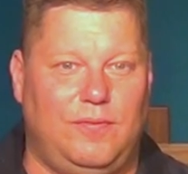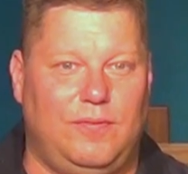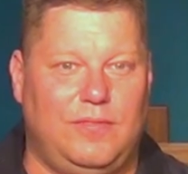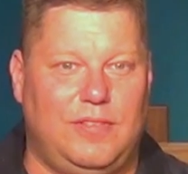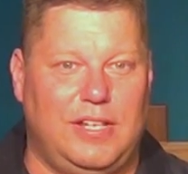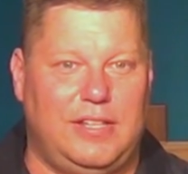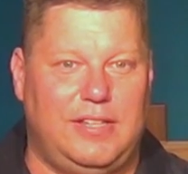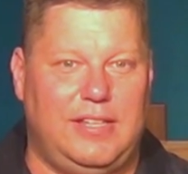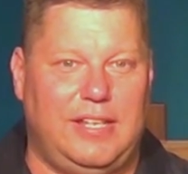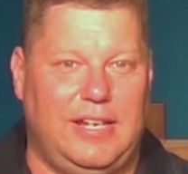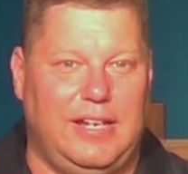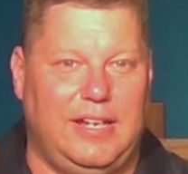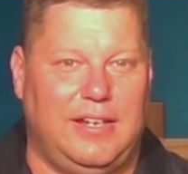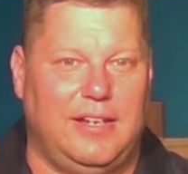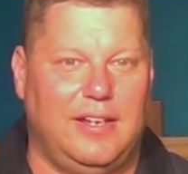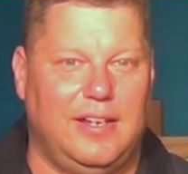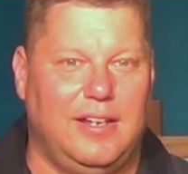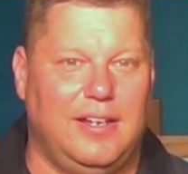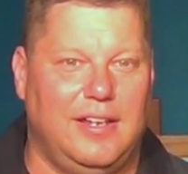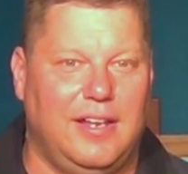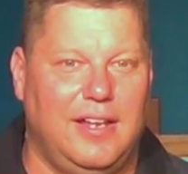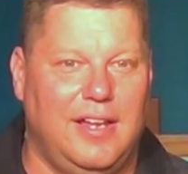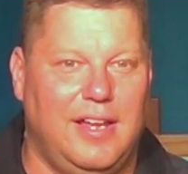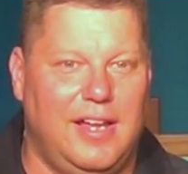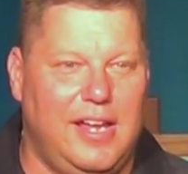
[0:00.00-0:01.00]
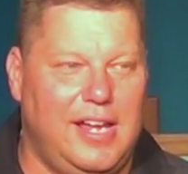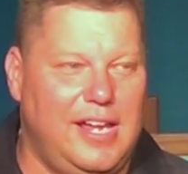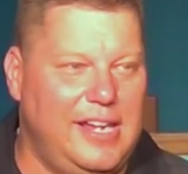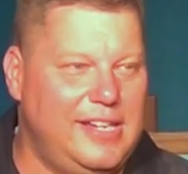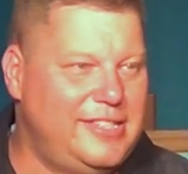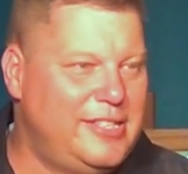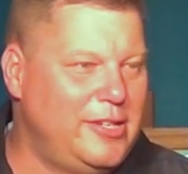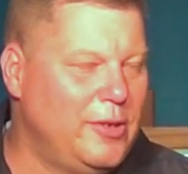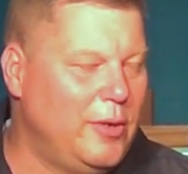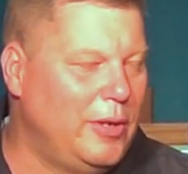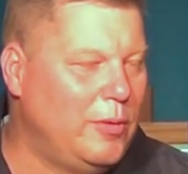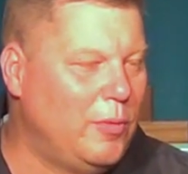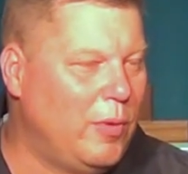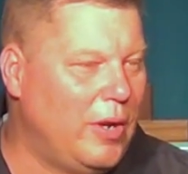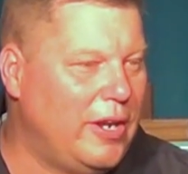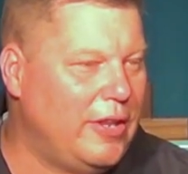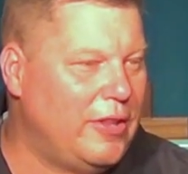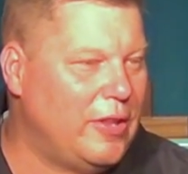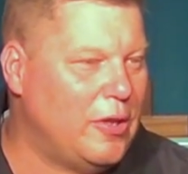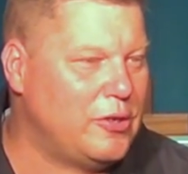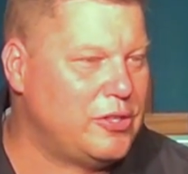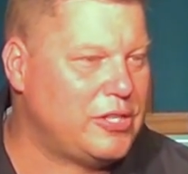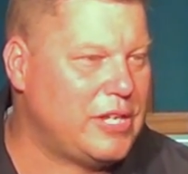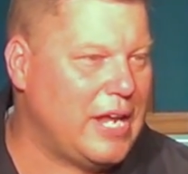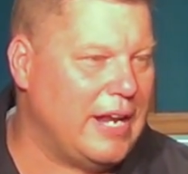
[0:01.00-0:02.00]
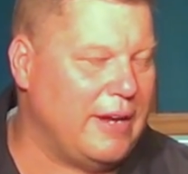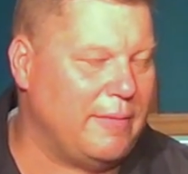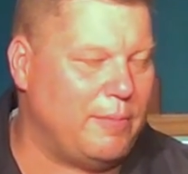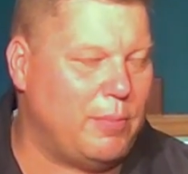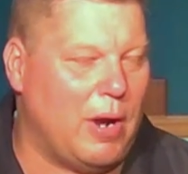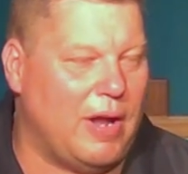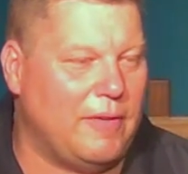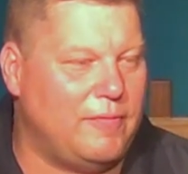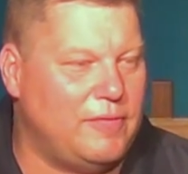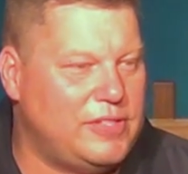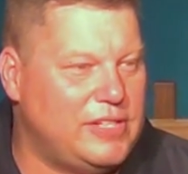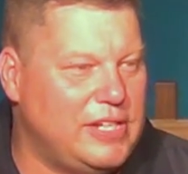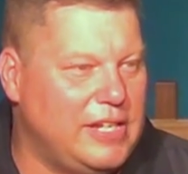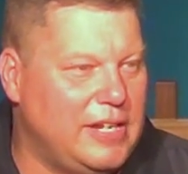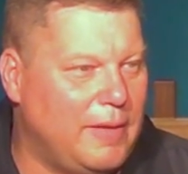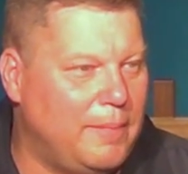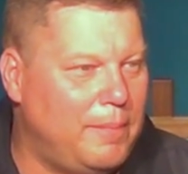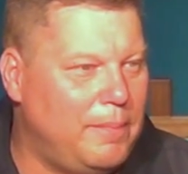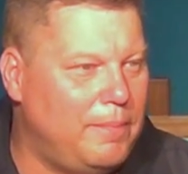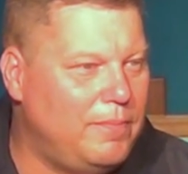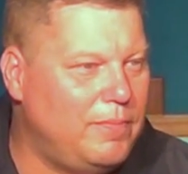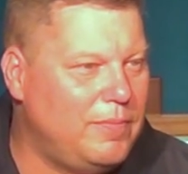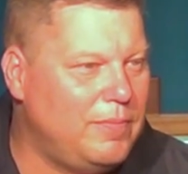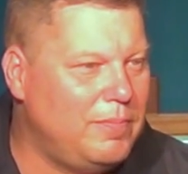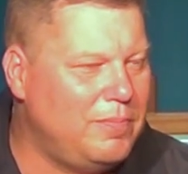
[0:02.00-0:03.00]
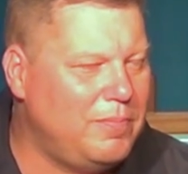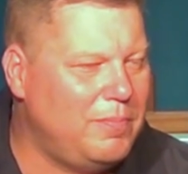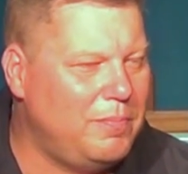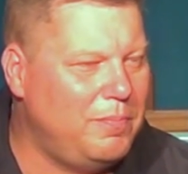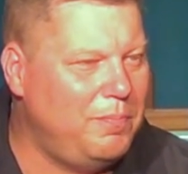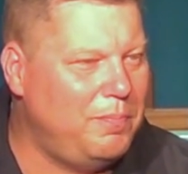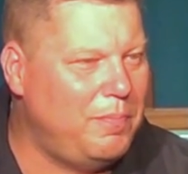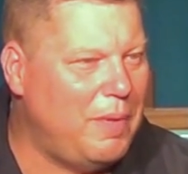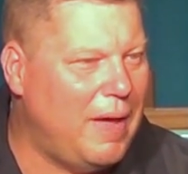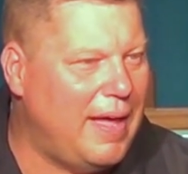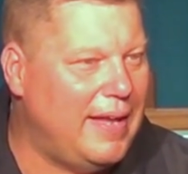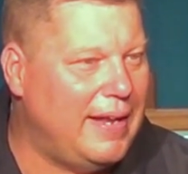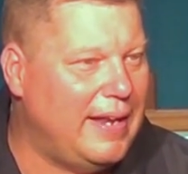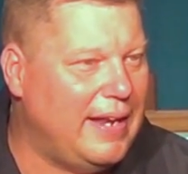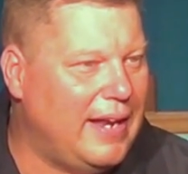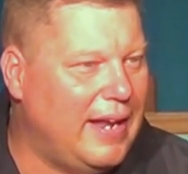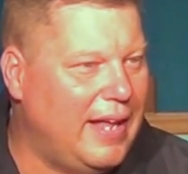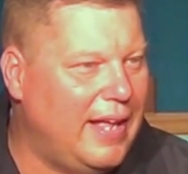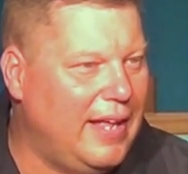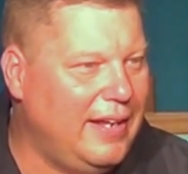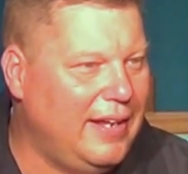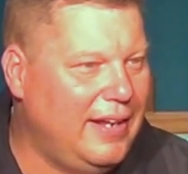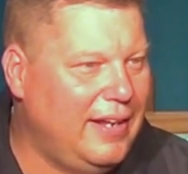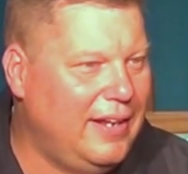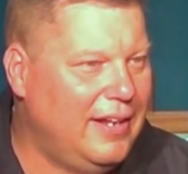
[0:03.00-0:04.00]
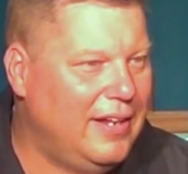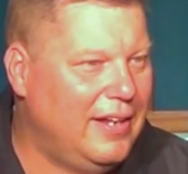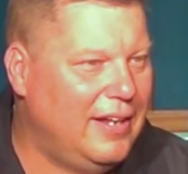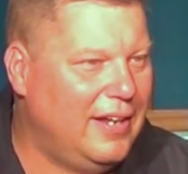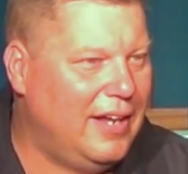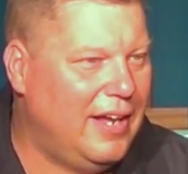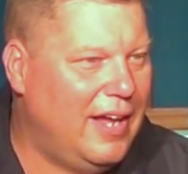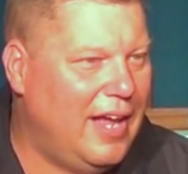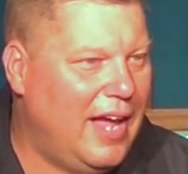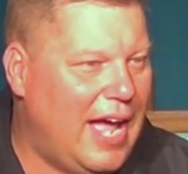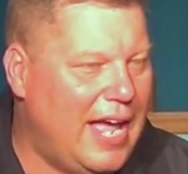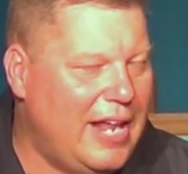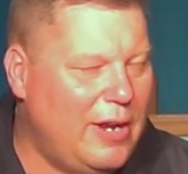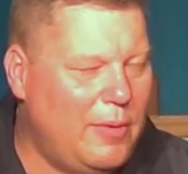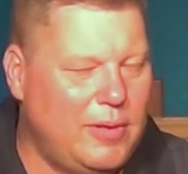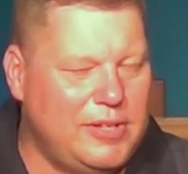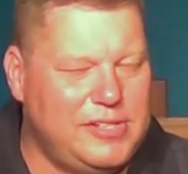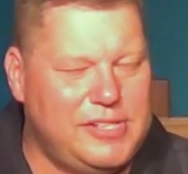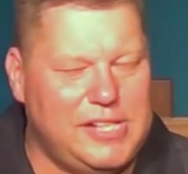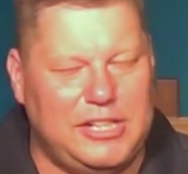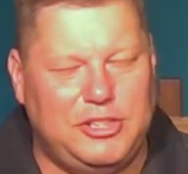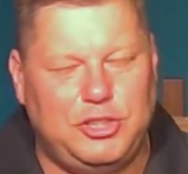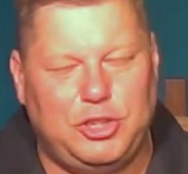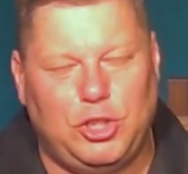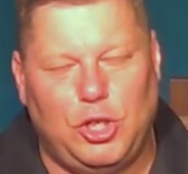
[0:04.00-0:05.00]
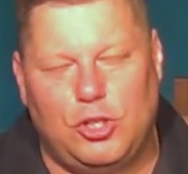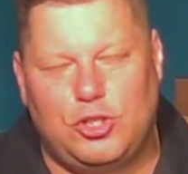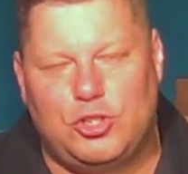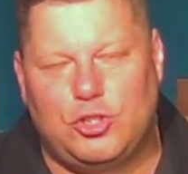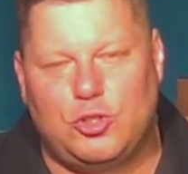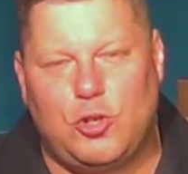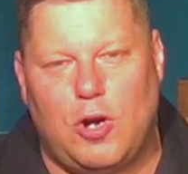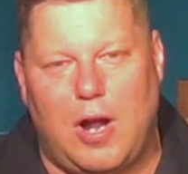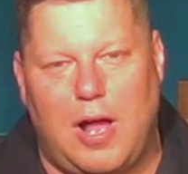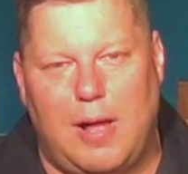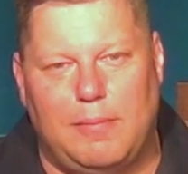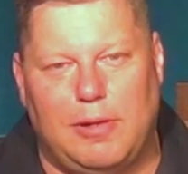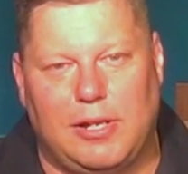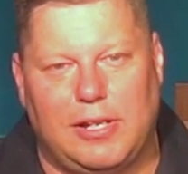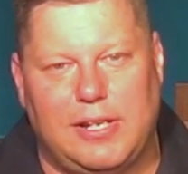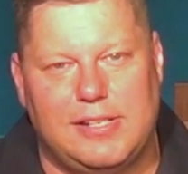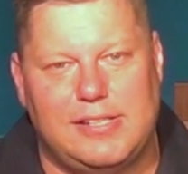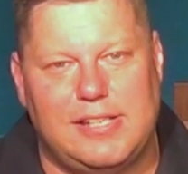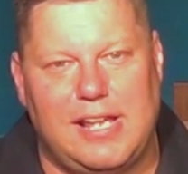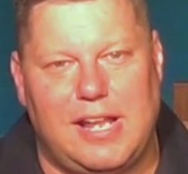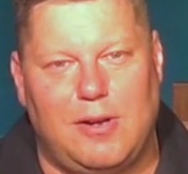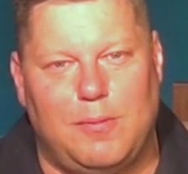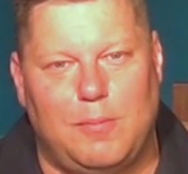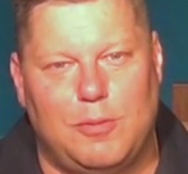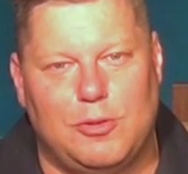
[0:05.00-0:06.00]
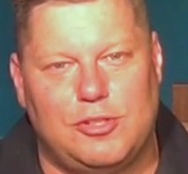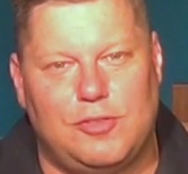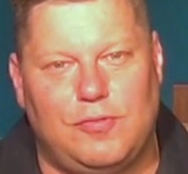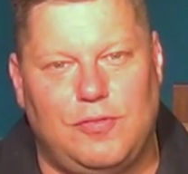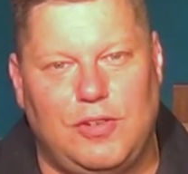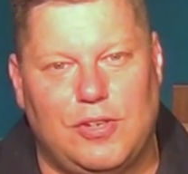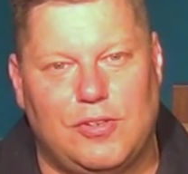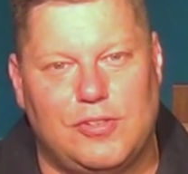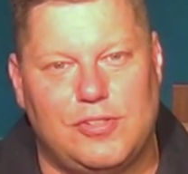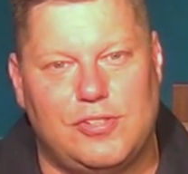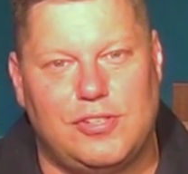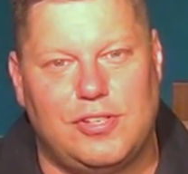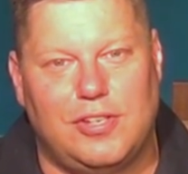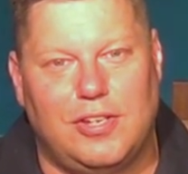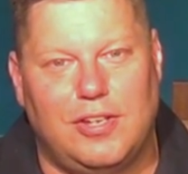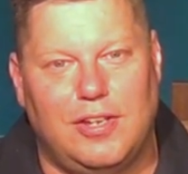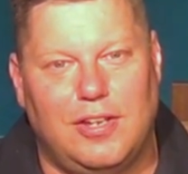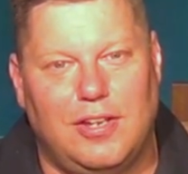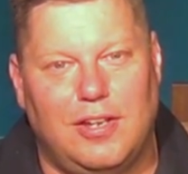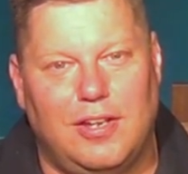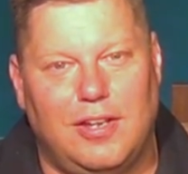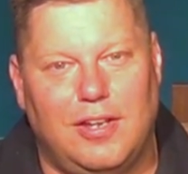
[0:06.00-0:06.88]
of did the, he's doing one of those kind of prophecies. Uh, I don't want to say church drama because that almost feels.